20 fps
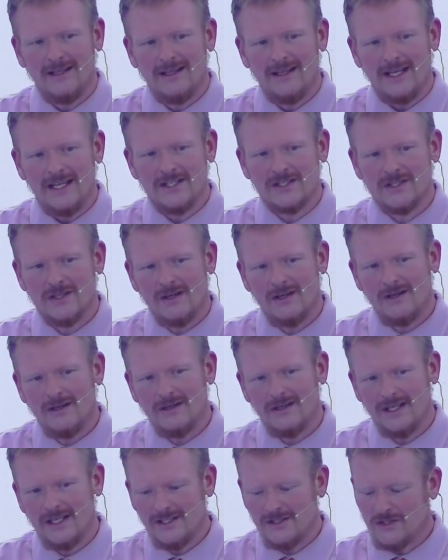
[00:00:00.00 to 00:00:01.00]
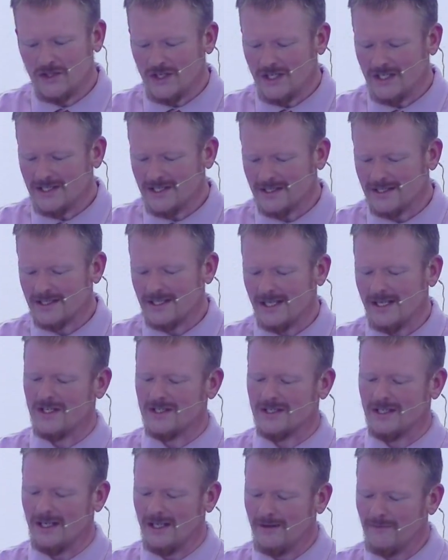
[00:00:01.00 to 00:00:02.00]
He saw in Jesus'
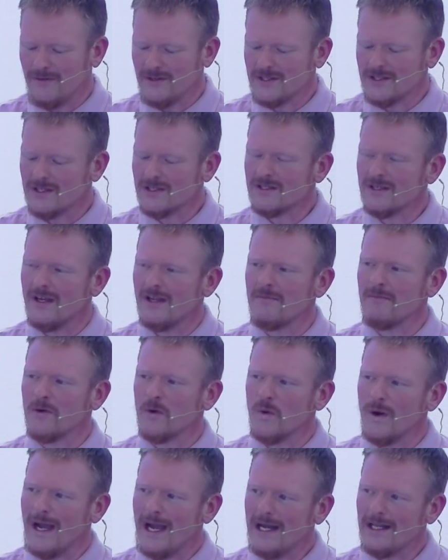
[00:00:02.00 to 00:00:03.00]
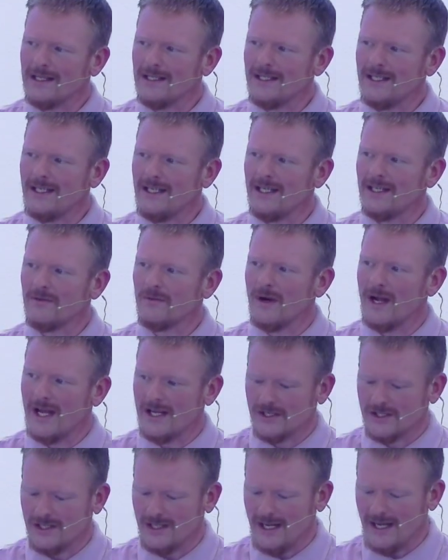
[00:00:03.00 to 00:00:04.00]
teachings an emphasis on morality and
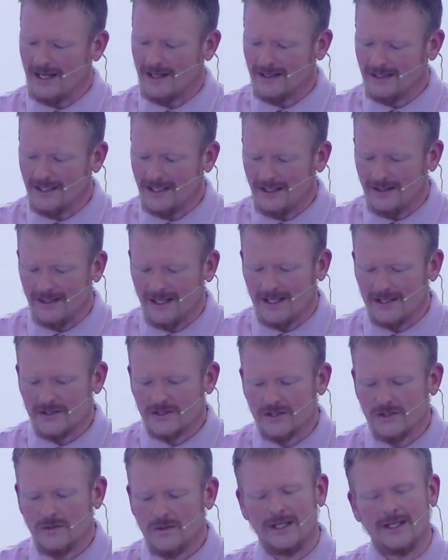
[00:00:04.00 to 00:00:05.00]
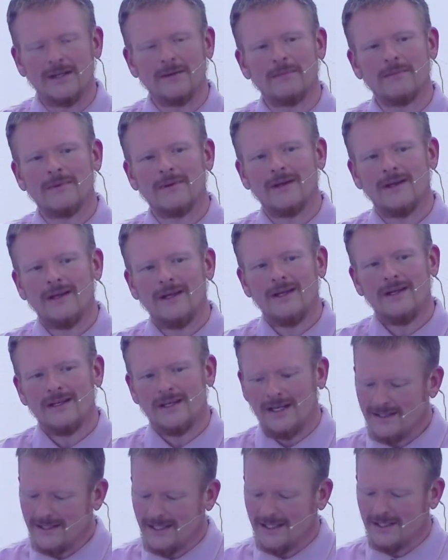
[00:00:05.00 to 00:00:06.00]
rationality that suit him.
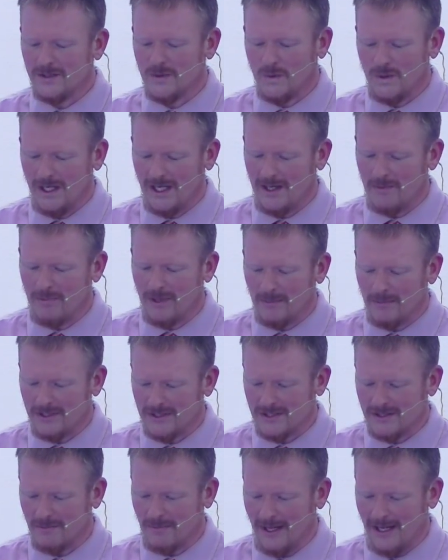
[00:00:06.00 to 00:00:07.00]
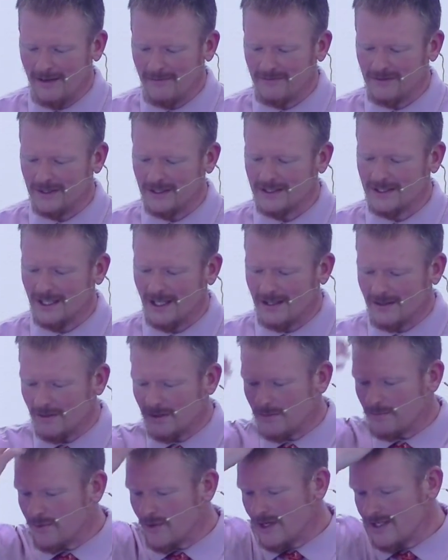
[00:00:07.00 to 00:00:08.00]
In 1820, he published a pamphlet
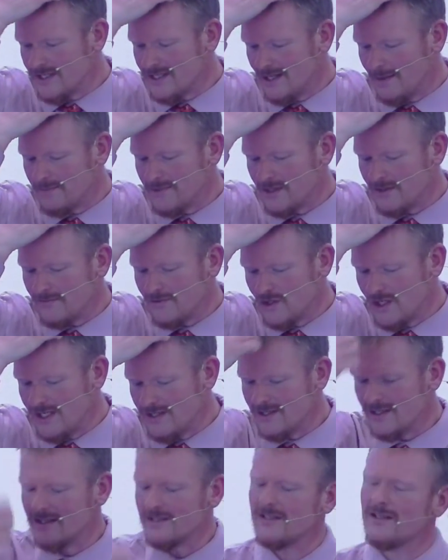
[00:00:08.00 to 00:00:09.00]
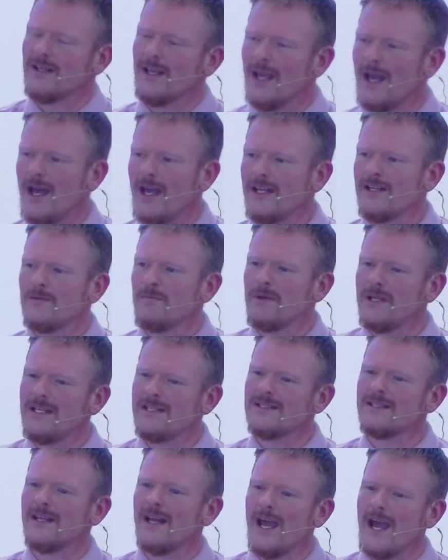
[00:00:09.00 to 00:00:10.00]
titled The Precepts of Jesus, the Guide to
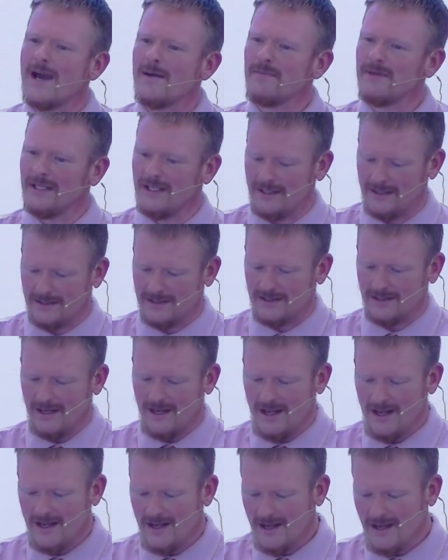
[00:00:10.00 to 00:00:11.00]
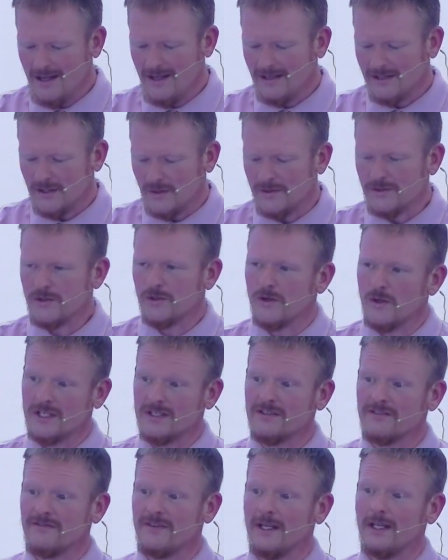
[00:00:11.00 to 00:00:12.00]
Peace and Happiness, to
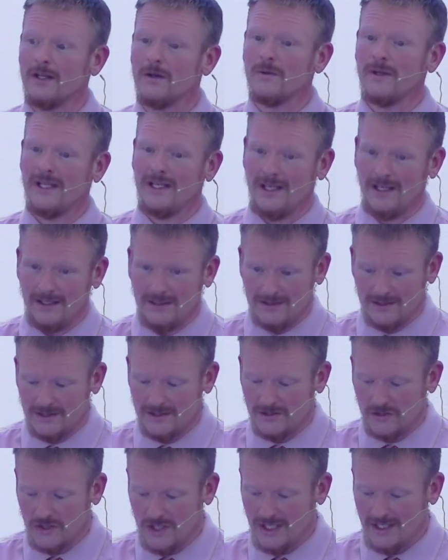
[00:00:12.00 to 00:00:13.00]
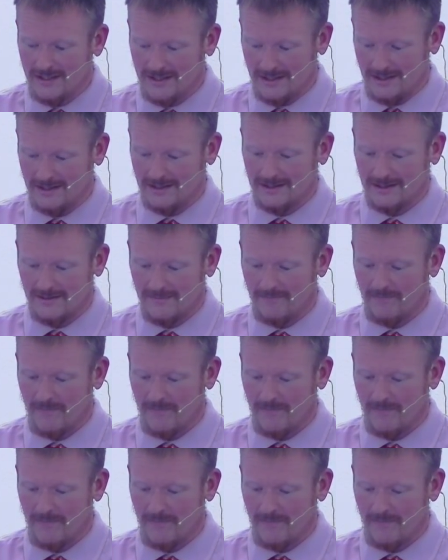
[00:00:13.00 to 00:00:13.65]
introduce his fellow Indians to Jesus.